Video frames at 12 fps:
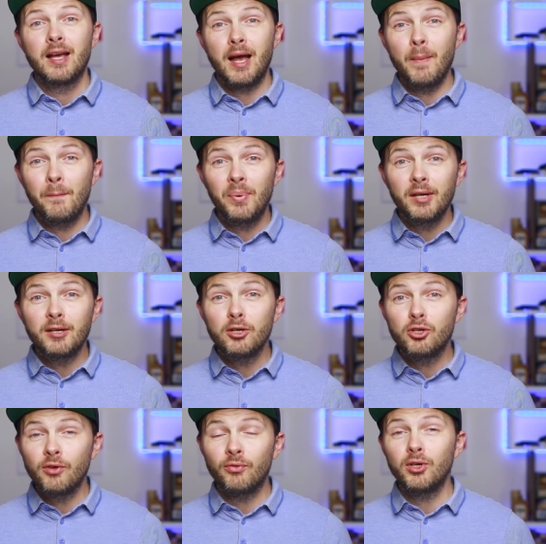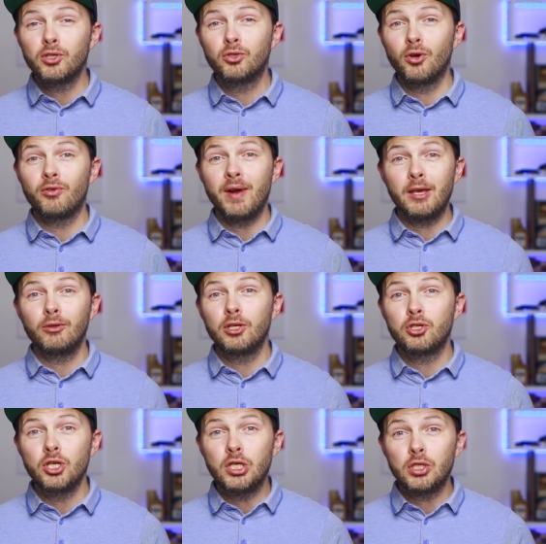completely different to a
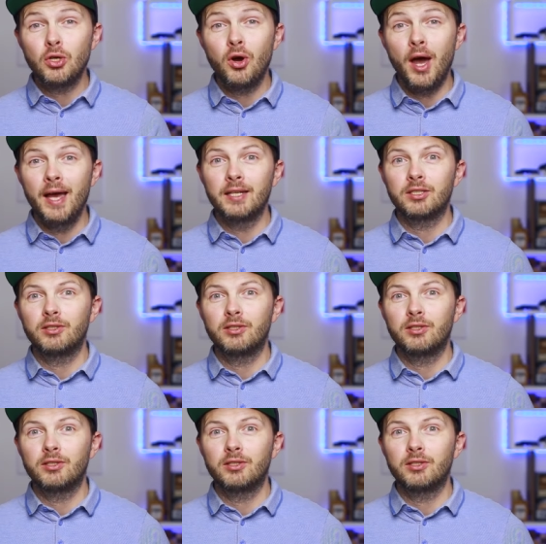regular jigsaw and